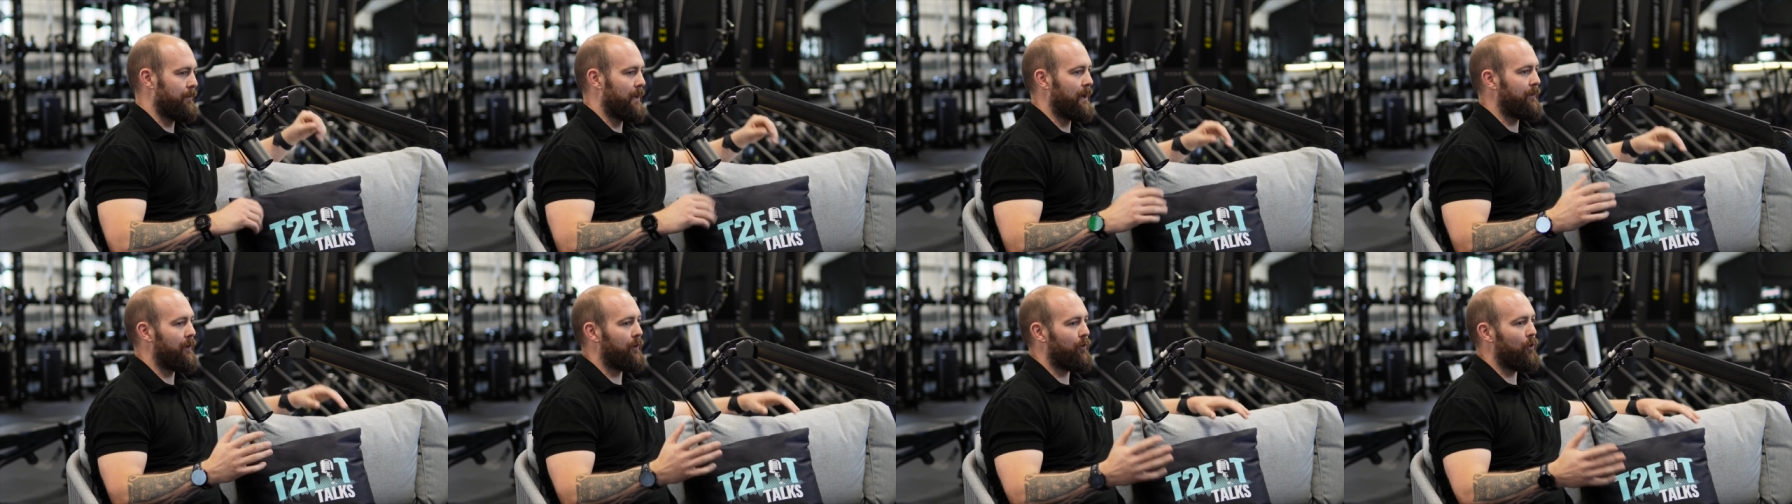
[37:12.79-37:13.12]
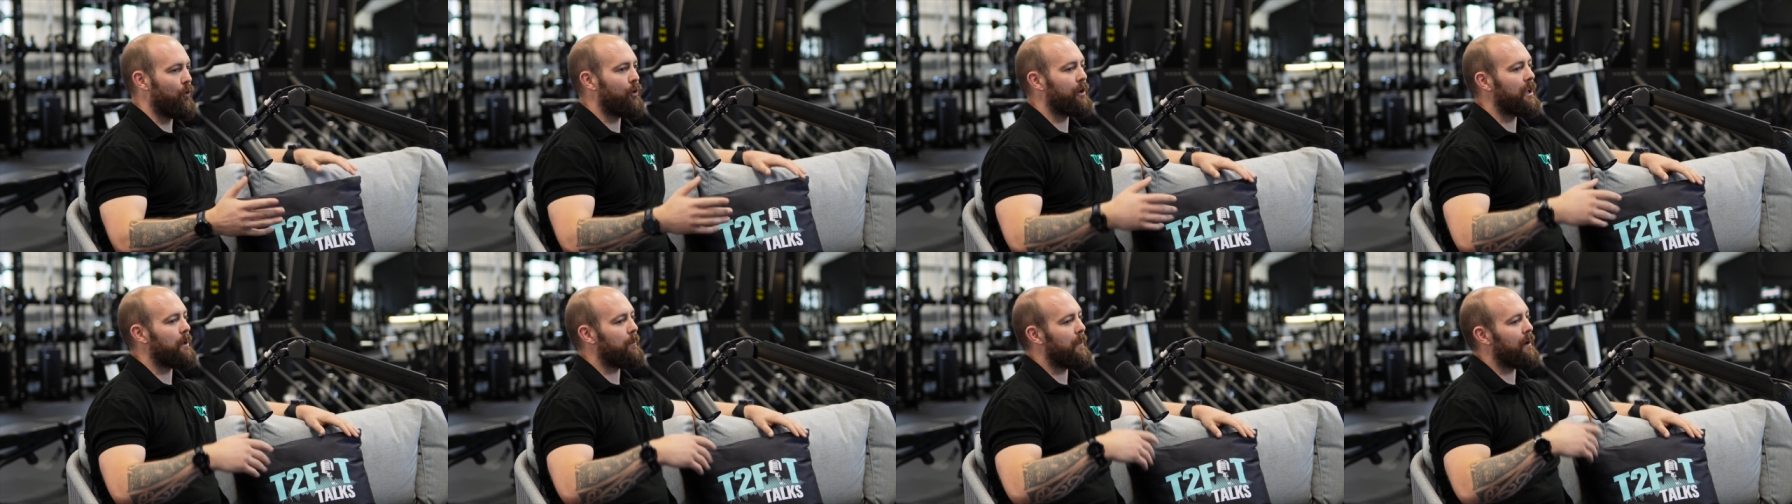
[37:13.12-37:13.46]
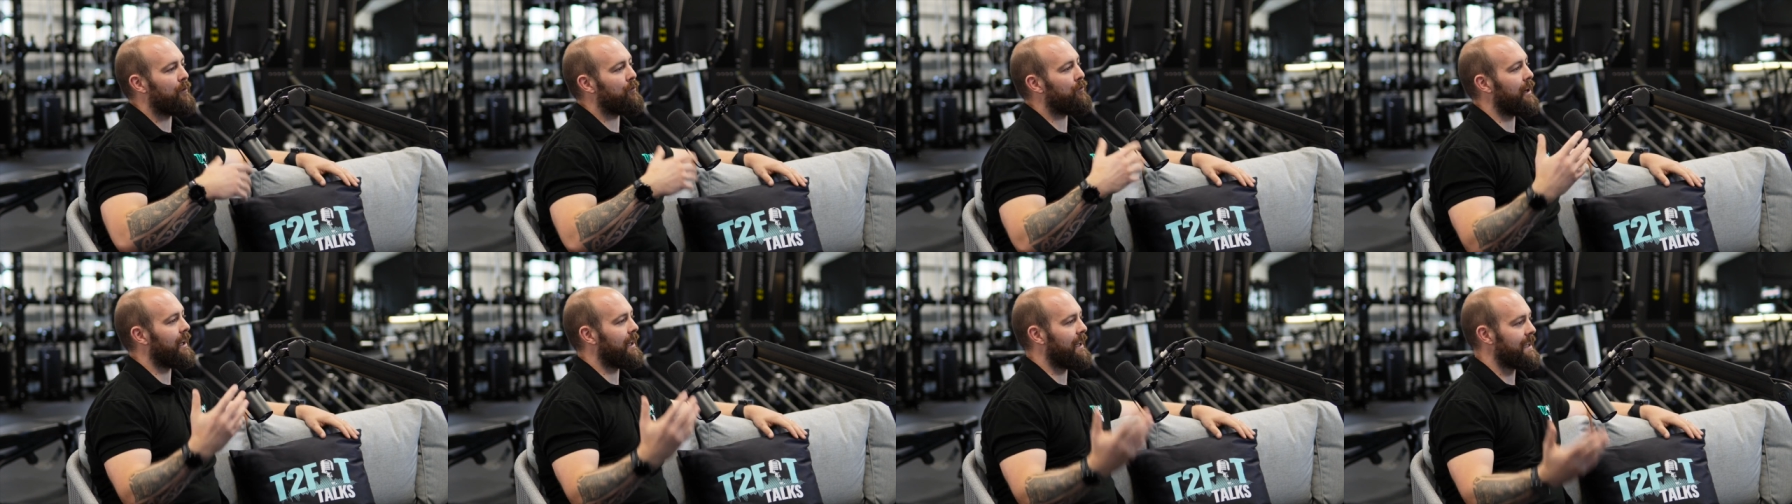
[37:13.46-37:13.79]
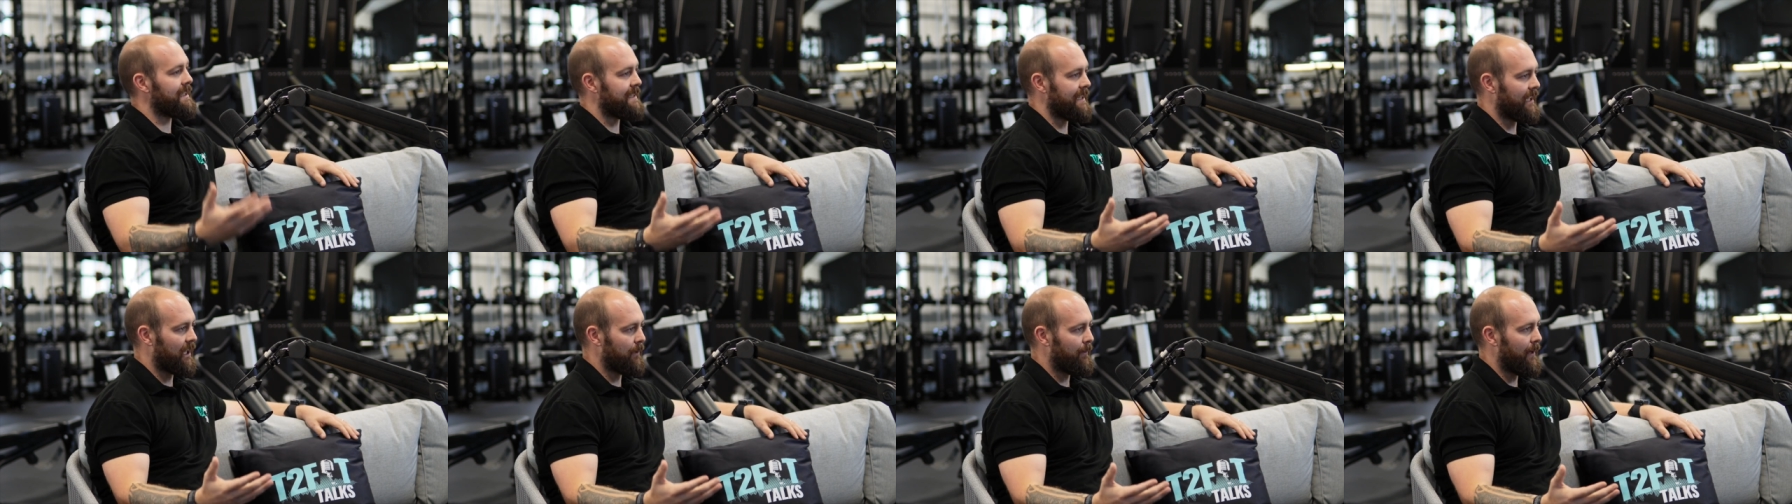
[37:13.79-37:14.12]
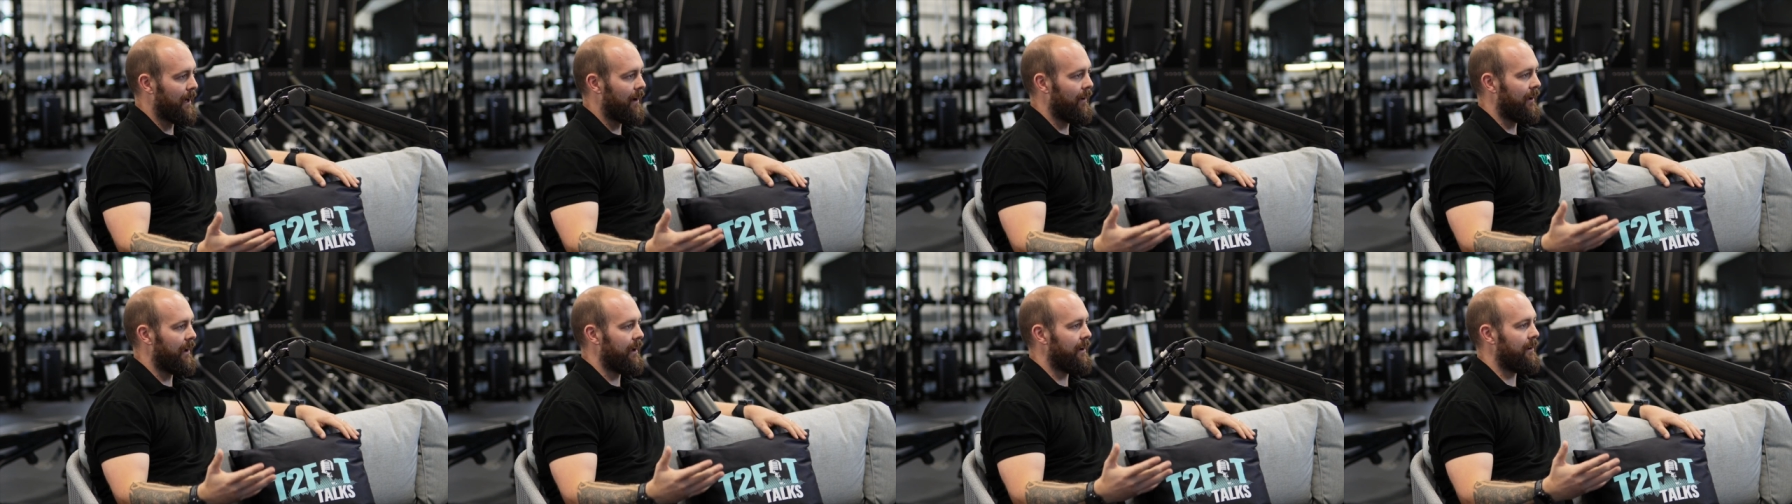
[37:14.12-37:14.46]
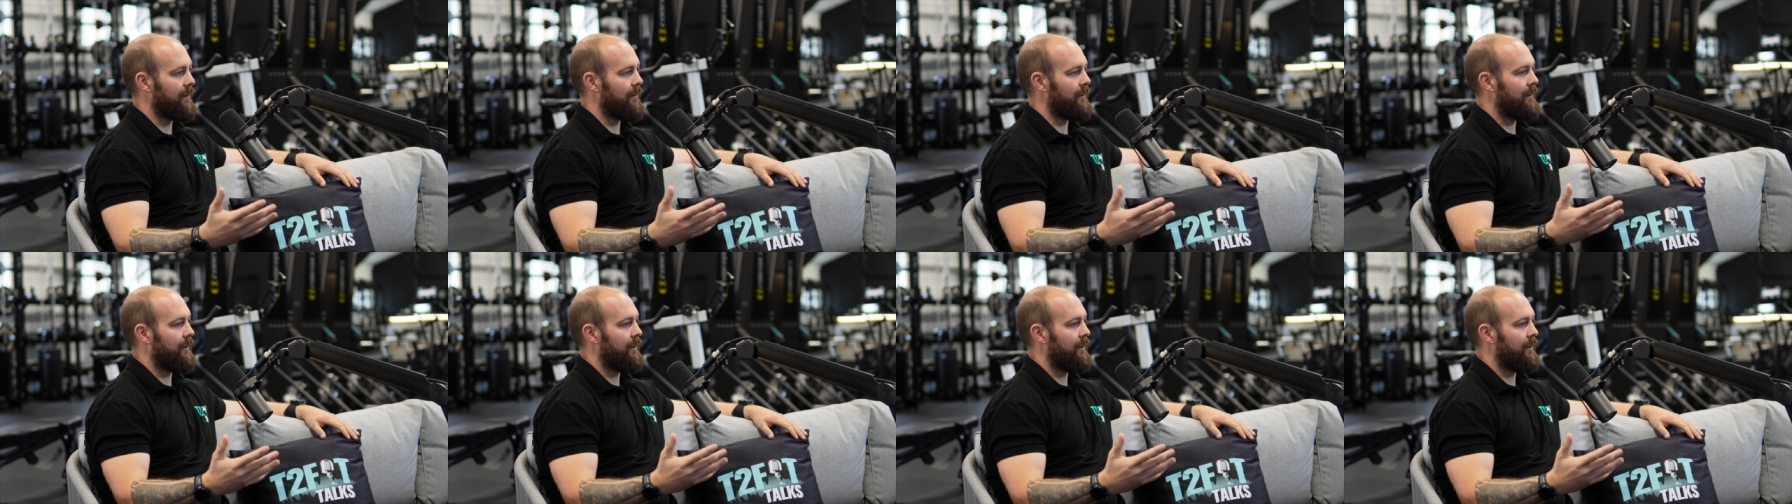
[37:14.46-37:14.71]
But if you've already been realistic about it